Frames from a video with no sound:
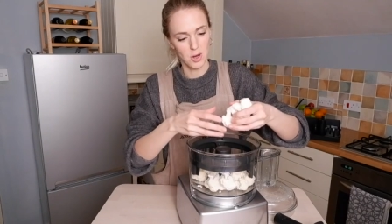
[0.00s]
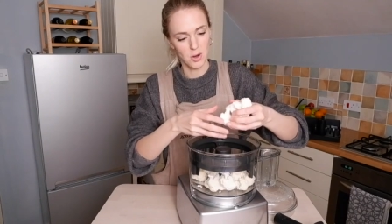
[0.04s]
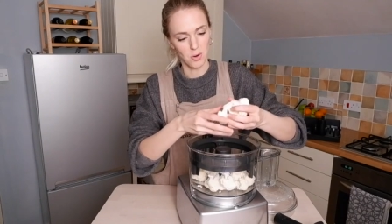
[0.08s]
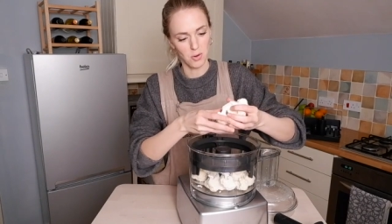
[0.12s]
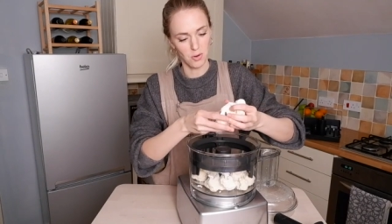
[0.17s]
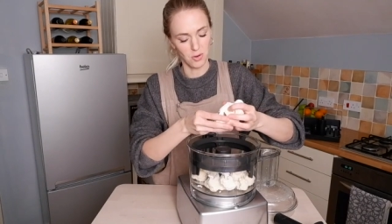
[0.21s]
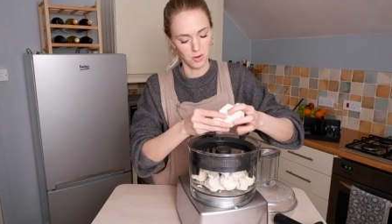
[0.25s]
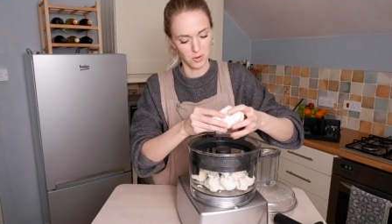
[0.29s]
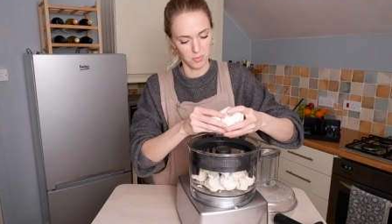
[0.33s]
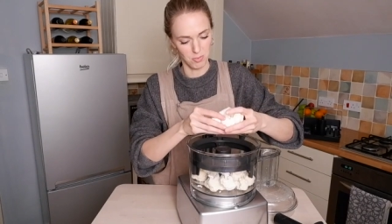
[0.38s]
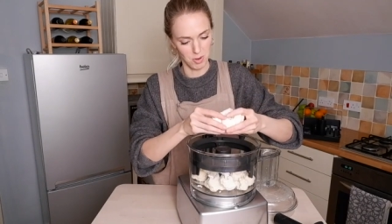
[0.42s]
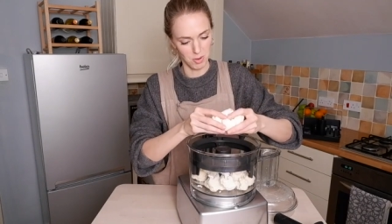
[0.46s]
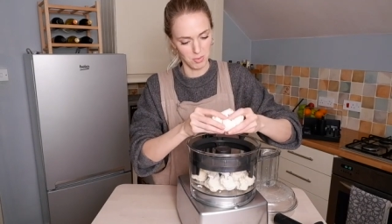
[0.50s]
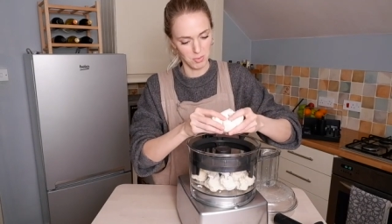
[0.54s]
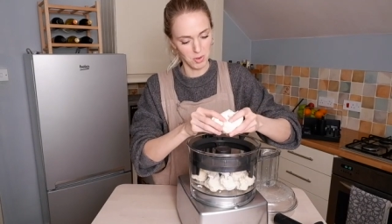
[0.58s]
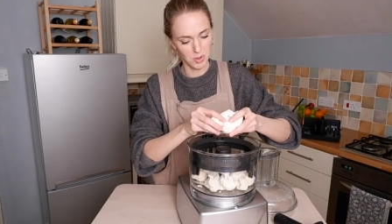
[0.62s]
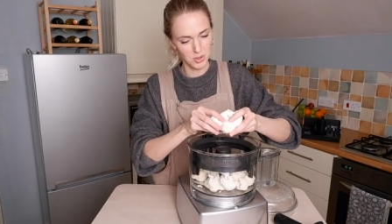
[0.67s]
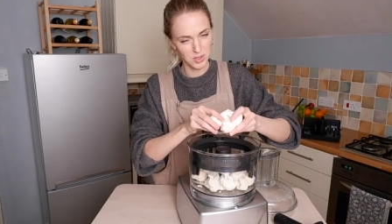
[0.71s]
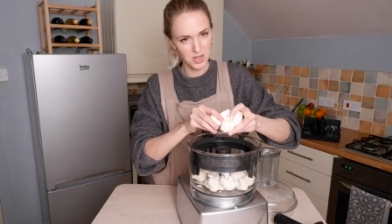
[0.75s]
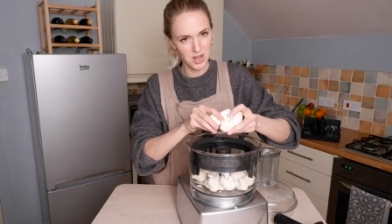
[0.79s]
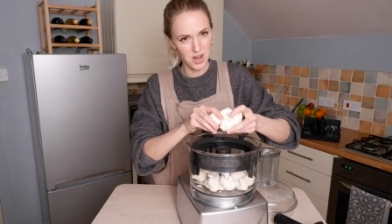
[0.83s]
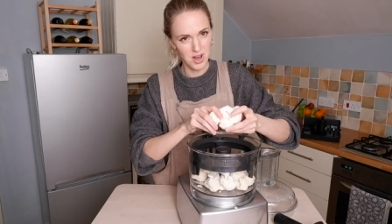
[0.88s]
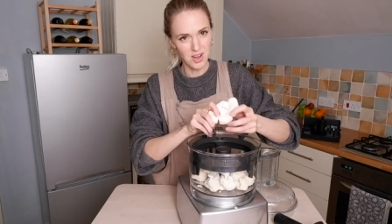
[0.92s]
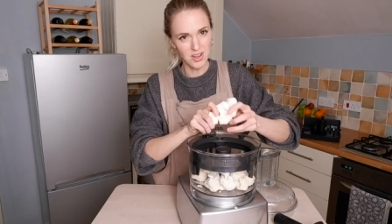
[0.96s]
or on my
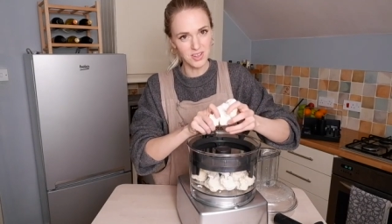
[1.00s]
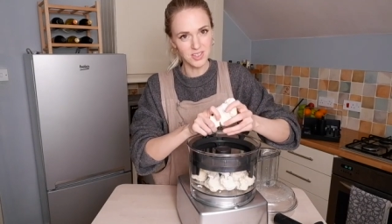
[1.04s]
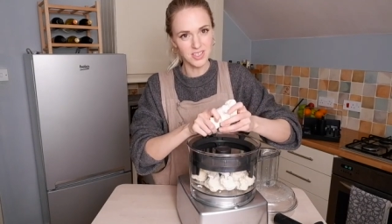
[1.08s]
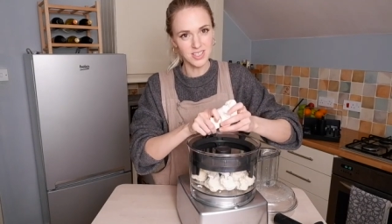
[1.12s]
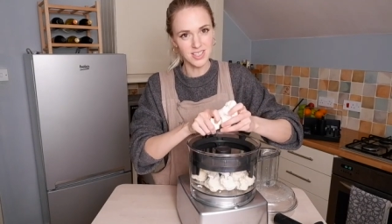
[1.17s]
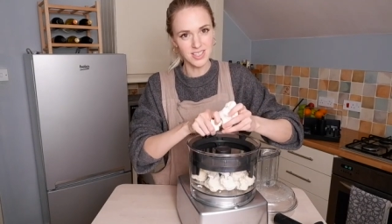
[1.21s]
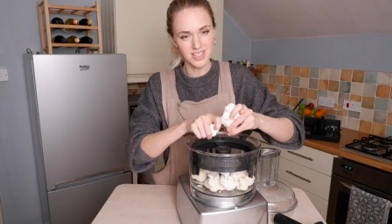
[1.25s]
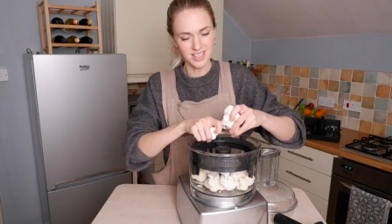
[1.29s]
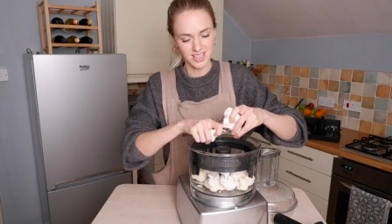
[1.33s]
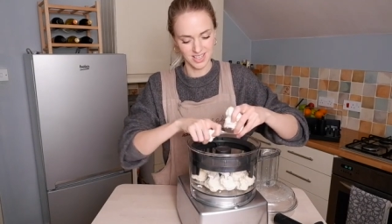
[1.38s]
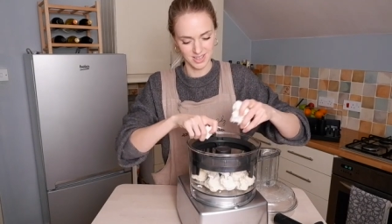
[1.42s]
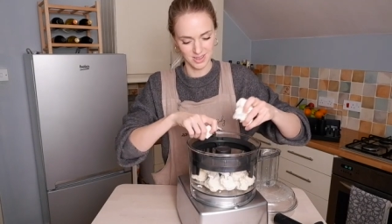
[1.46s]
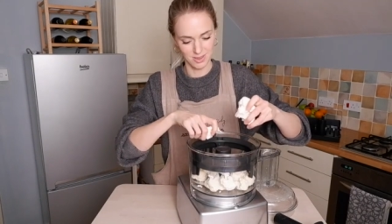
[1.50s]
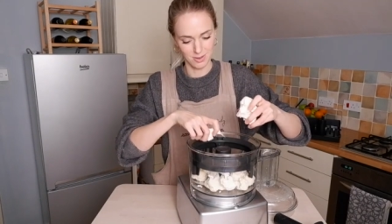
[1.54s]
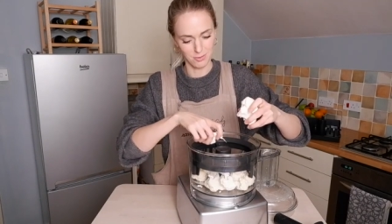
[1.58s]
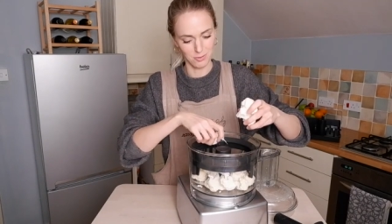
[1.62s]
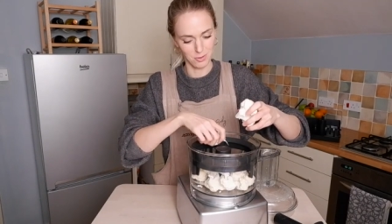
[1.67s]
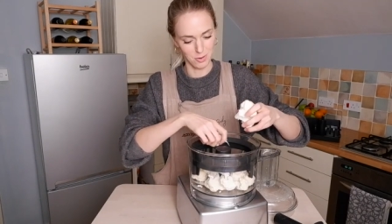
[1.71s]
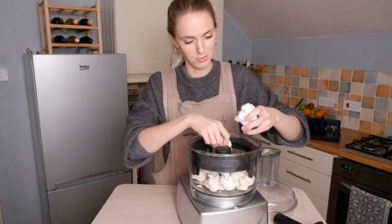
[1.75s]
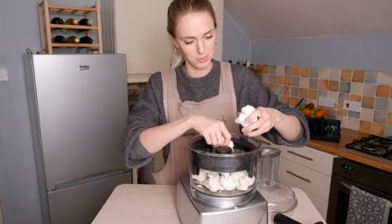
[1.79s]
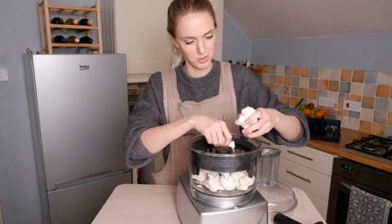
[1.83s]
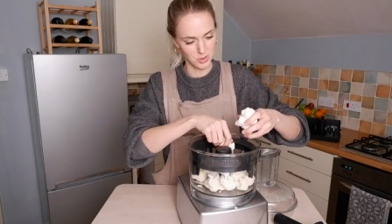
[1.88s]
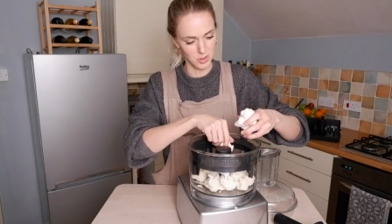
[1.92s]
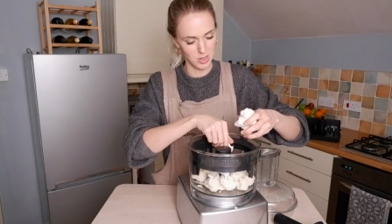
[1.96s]
podcast, The
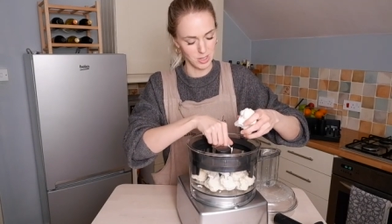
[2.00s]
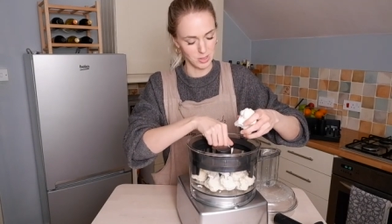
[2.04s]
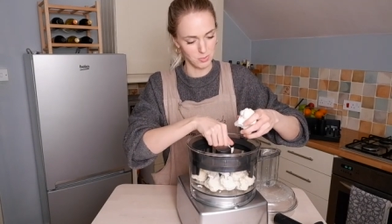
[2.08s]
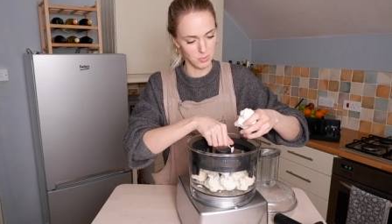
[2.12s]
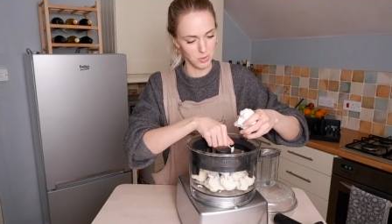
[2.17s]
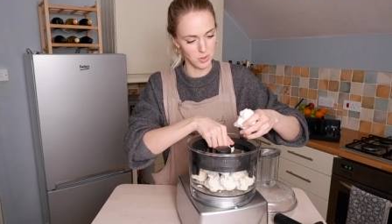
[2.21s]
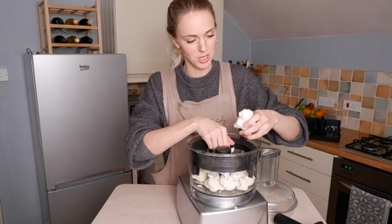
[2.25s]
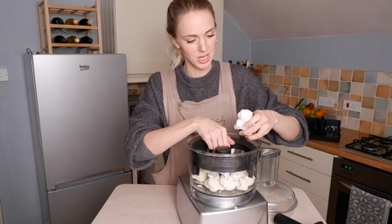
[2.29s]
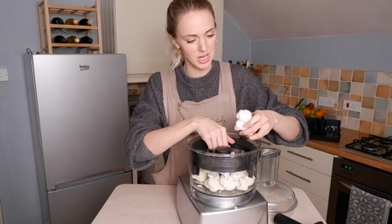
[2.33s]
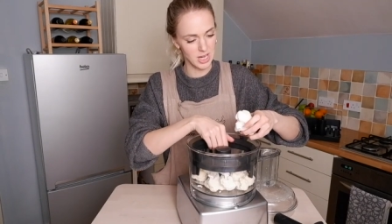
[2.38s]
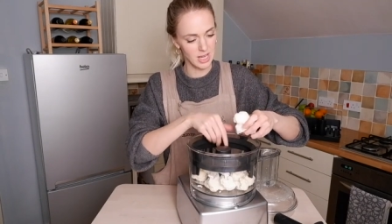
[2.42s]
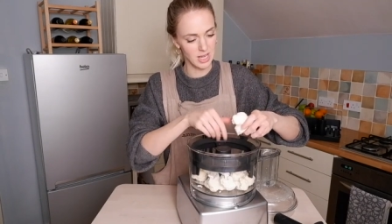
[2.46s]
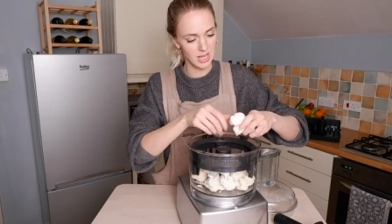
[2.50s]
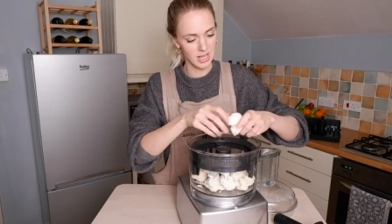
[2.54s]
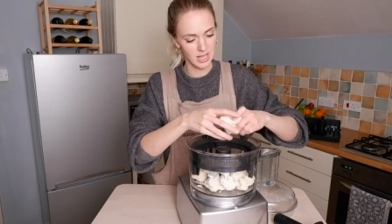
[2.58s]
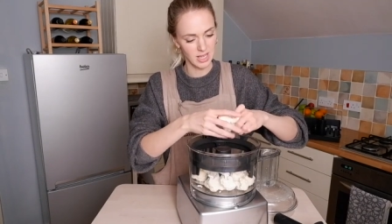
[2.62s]
From Scratch Body.